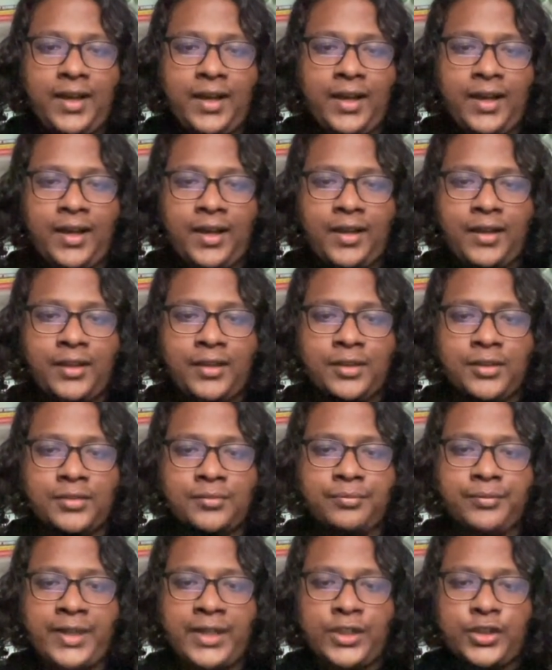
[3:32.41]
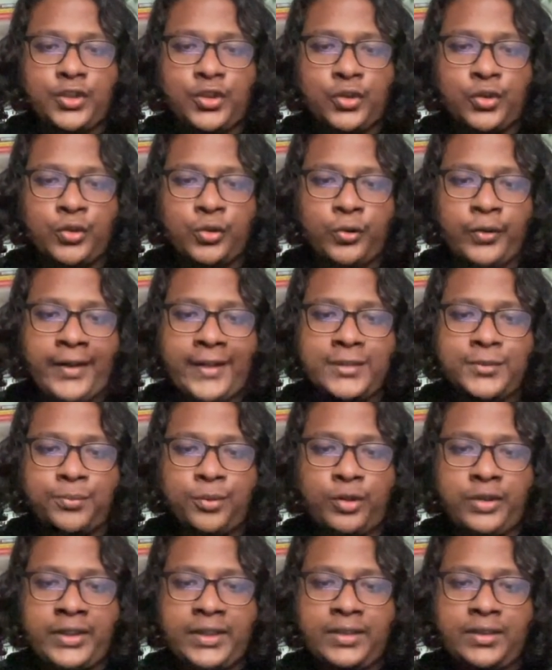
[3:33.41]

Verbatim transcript: and make sure to export